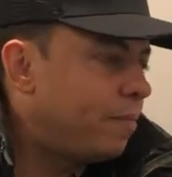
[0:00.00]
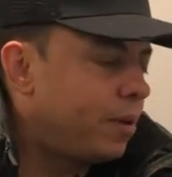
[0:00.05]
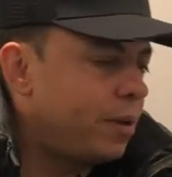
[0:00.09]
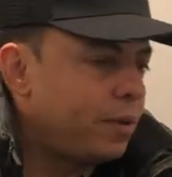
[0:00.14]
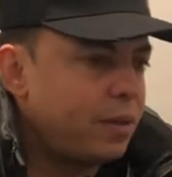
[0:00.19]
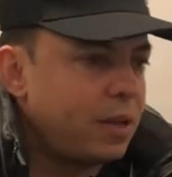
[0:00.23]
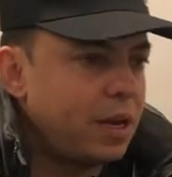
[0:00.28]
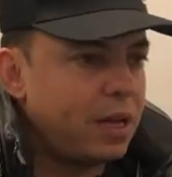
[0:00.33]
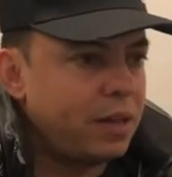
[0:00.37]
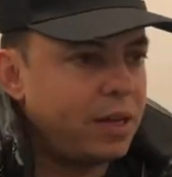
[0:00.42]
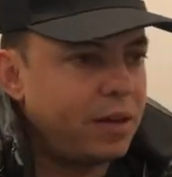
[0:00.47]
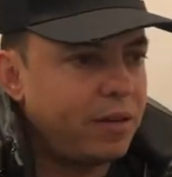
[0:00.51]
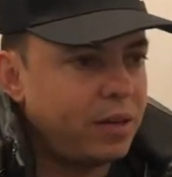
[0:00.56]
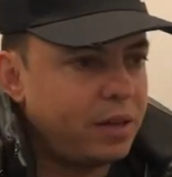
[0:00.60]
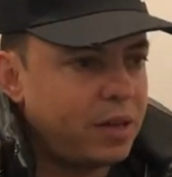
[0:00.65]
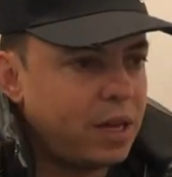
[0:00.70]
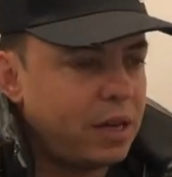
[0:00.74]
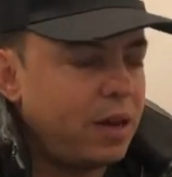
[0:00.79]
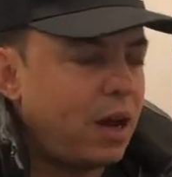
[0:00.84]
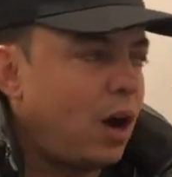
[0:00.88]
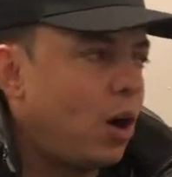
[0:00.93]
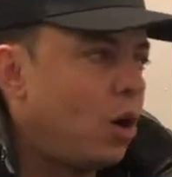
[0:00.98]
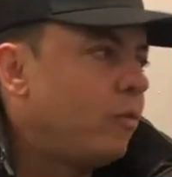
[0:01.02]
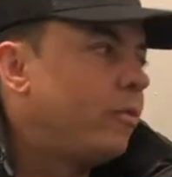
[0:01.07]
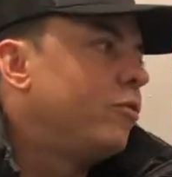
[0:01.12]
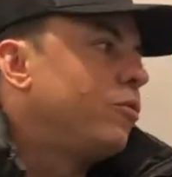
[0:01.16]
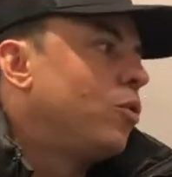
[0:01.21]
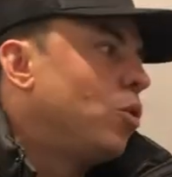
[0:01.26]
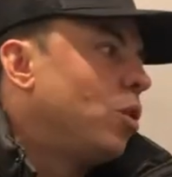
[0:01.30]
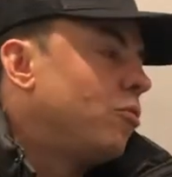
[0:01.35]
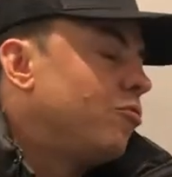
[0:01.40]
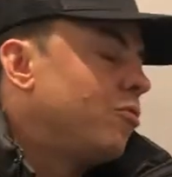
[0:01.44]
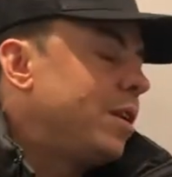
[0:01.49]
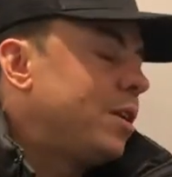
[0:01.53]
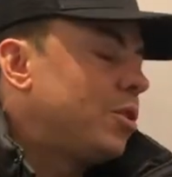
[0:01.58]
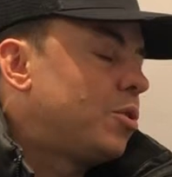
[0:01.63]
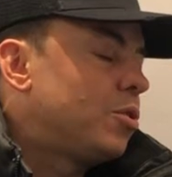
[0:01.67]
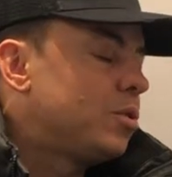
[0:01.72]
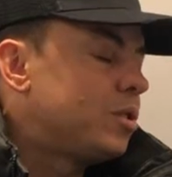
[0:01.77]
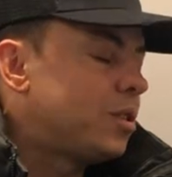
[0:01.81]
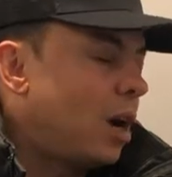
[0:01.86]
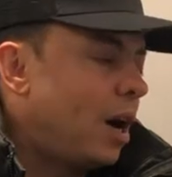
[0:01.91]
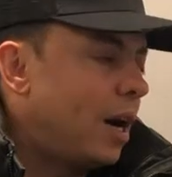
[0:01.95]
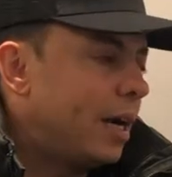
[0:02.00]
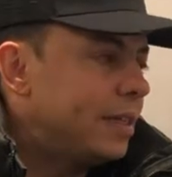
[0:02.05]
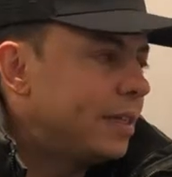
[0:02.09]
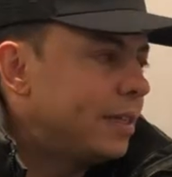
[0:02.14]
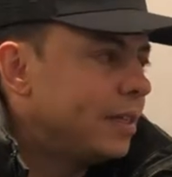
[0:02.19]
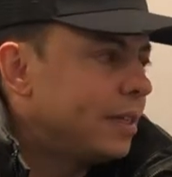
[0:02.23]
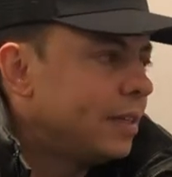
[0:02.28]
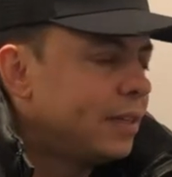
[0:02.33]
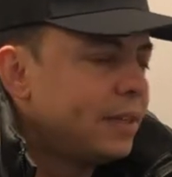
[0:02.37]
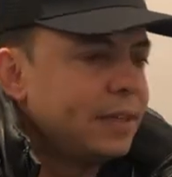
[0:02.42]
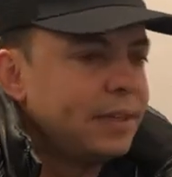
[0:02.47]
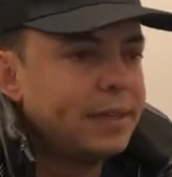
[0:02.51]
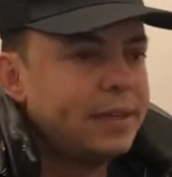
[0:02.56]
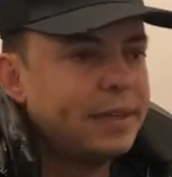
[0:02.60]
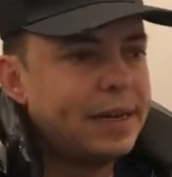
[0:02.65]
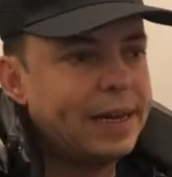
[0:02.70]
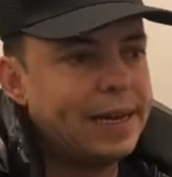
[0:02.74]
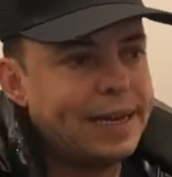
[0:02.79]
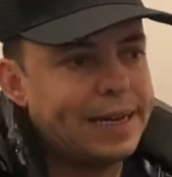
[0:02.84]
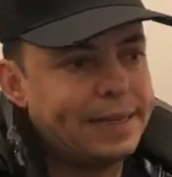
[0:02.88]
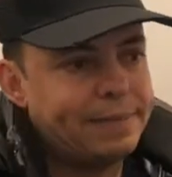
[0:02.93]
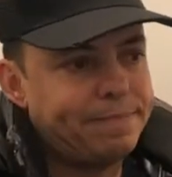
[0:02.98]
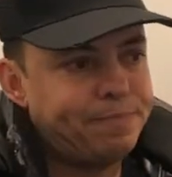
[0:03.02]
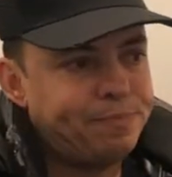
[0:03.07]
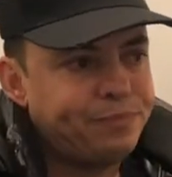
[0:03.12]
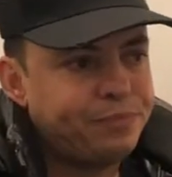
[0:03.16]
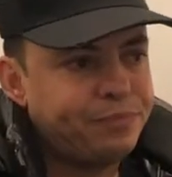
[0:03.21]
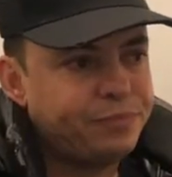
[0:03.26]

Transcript: but they're overall a really good side. I'd